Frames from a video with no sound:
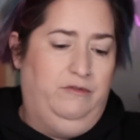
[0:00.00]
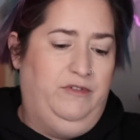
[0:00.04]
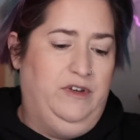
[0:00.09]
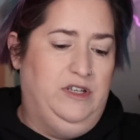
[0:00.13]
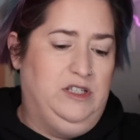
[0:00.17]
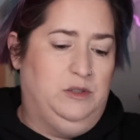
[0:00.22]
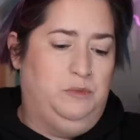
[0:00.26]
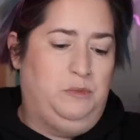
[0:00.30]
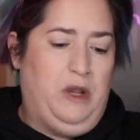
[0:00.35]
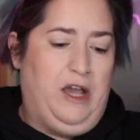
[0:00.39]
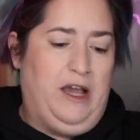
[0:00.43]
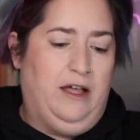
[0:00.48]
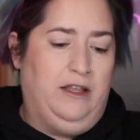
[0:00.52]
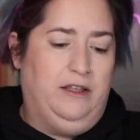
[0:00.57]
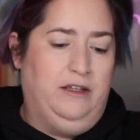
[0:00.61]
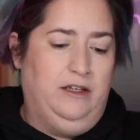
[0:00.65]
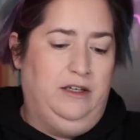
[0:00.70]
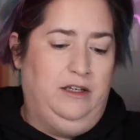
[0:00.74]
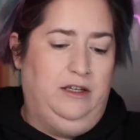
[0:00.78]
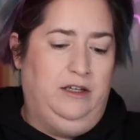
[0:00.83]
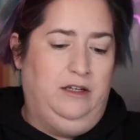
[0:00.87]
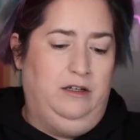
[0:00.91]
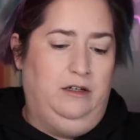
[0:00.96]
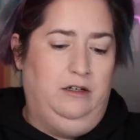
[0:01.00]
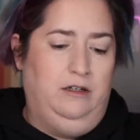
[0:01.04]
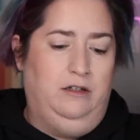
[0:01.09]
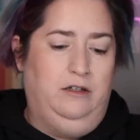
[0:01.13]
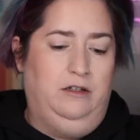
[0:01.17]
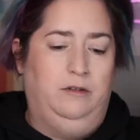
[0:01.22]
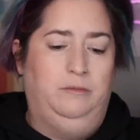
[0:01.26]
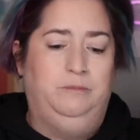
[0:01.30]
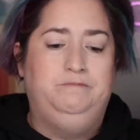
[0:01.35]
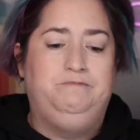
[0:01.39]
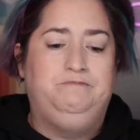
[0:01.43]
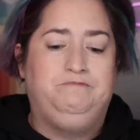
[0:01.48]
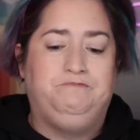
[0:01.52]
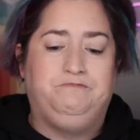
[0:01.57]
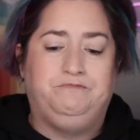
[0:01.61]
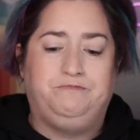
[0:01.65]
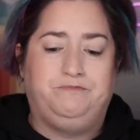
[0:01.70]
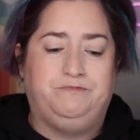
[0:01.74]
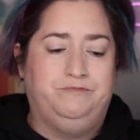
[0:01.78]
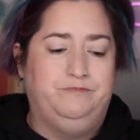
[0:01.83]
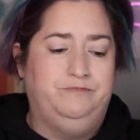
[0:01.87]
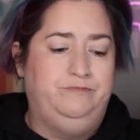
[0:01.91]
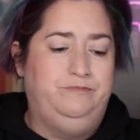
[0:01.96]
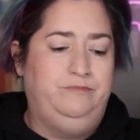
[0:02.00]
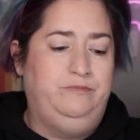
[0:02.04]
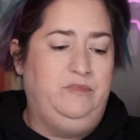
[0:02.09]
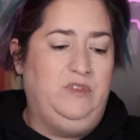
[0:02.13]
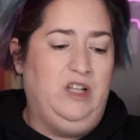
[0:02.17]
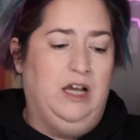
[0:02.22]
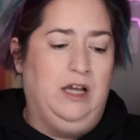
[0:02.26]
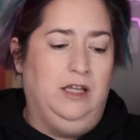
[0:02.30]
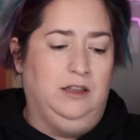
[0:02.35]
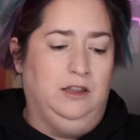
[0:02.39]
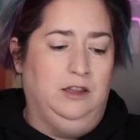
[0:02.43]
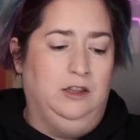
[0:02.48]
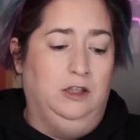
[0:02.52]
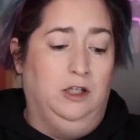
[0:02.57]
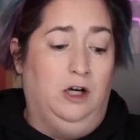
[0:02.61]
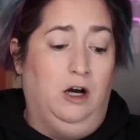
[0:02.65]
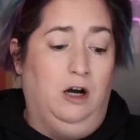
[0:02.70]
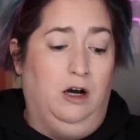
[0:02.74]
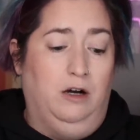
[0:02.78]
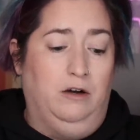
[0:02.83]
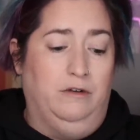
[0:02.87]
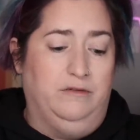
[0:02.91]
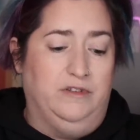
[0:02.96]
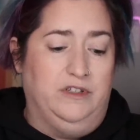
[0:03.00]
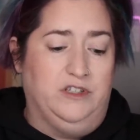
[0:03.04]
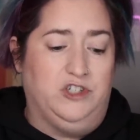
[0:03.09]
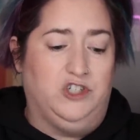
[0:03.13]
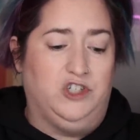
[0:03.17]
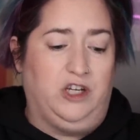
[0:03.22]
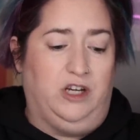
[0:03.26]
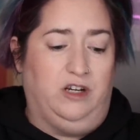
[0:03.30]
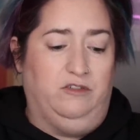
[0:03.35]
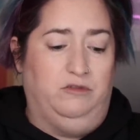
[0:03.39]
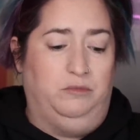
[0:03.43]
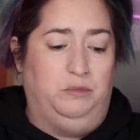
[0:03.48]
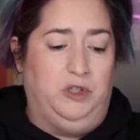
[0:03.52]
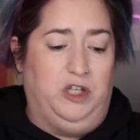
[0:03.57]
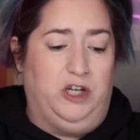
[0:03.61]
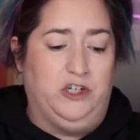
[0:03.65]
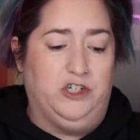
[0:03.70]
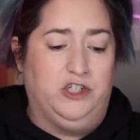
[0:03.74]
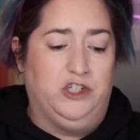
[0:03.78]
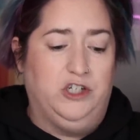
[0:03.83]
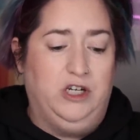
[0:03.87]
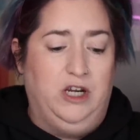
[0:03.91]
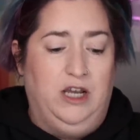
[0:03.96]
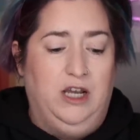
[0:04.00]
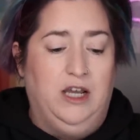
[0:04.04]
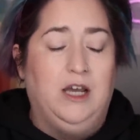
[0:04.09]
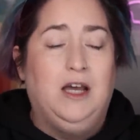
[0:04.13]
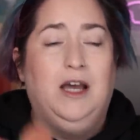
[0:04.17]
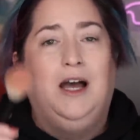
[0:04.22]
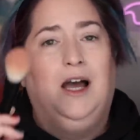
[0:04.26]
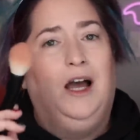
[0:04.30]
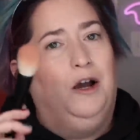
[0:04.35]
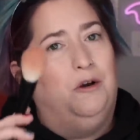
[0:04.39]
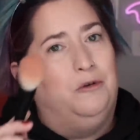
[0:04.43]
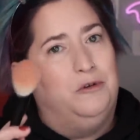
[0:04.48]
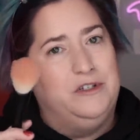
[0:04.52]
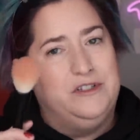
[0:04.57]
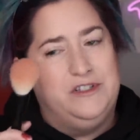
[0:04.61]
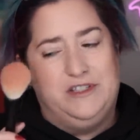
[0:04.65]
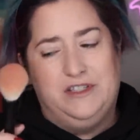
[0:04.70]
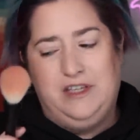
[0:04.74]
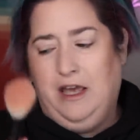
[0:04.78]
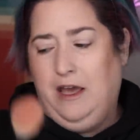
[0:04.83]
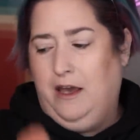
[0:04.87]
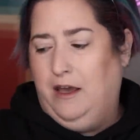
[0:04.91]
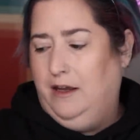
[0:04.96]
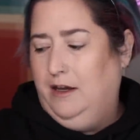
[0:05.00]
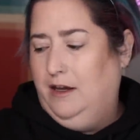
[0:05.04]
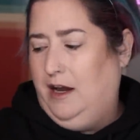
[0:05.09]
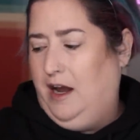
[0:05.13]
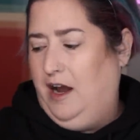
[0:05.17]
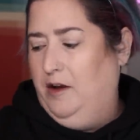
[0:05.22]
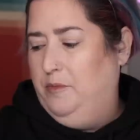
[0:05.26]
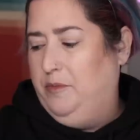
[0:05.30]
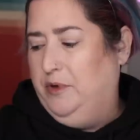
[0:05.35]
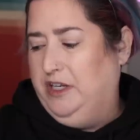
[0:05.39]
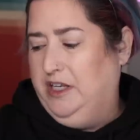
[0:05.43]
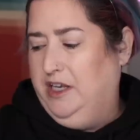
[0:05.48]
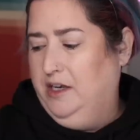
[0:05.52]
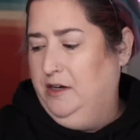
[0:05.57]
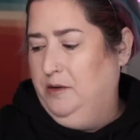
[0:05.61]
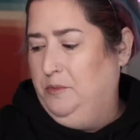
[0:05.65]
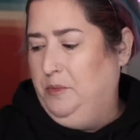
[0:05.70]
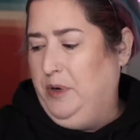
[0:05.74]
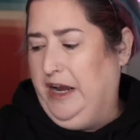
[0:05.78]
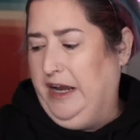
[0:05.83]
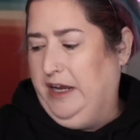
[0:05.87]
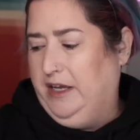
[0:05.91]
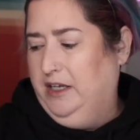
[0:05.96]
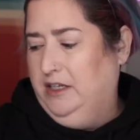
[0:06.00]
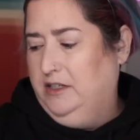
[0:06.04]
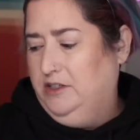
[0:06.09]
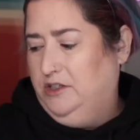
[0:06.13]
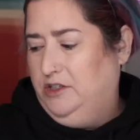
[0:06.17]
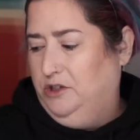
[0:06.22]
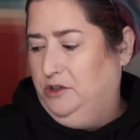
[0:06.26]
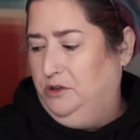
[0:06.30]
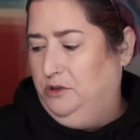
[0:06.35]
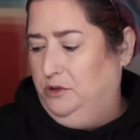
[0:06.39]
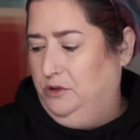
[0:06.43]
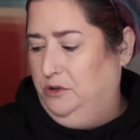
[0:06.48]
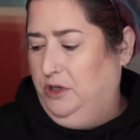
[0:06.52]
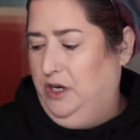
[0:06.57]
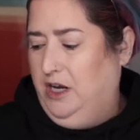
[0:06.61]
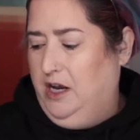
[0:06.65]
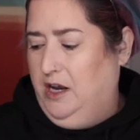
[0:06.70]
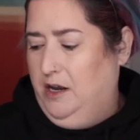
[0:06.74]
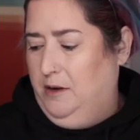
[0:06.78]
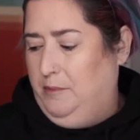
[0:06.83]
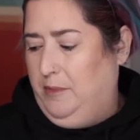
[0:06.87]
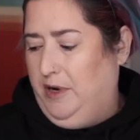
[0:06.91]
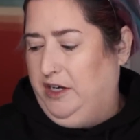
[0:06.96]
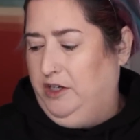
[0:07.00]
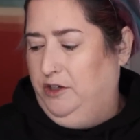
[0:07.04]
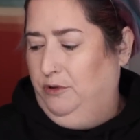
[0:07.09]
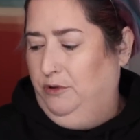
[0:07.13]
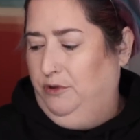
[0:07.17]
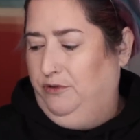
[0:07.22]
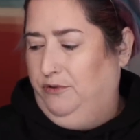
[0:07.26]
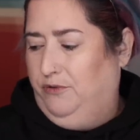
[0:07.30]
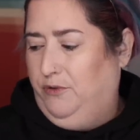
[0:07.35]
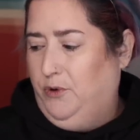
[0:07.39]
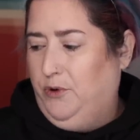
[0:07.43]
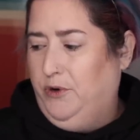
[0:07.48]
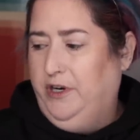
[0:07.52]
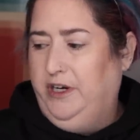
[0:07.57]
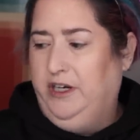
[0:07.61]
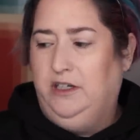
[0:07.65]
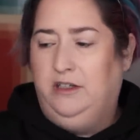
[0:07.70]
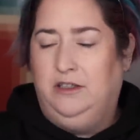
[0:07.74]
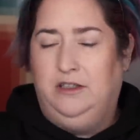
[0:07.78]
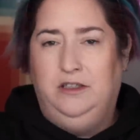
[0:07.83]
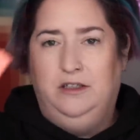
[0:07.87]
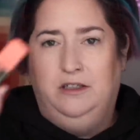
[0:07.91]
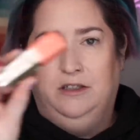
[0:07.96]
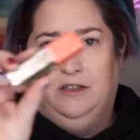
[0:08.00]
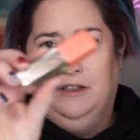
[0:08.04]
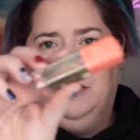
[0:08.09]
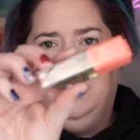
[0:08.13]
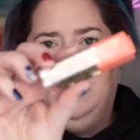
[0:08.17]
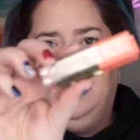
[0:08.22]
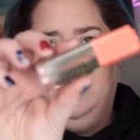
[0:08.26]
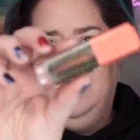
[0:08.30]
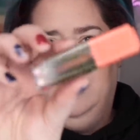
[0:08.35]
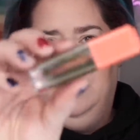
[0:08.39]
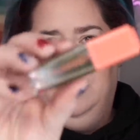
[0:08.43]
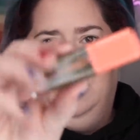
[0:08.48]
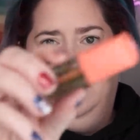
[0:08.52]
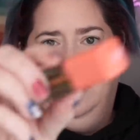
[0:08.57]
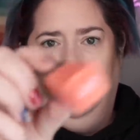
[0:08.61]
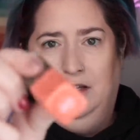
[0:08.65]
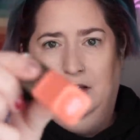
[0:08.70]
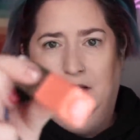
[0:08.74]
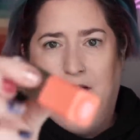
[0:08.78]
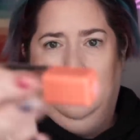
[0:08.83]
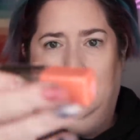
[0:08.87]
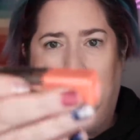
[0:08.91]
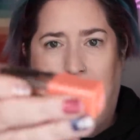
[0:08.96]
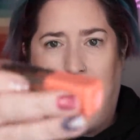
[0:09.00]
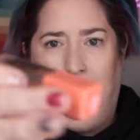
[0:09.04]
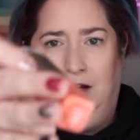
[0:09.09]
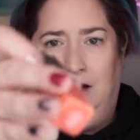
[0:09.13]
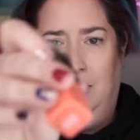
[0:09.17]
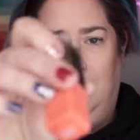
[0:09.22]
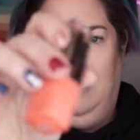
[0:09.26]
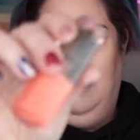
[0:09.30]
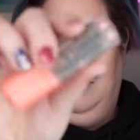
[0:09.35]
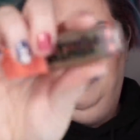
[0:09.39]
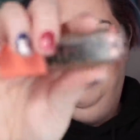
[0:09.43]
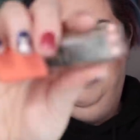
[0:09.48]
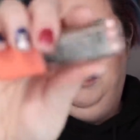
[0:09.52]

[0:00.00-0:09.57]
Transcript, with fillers: face palette here. I love this shade of blush. I will say, I've been getting back into my Euphoria, the uh,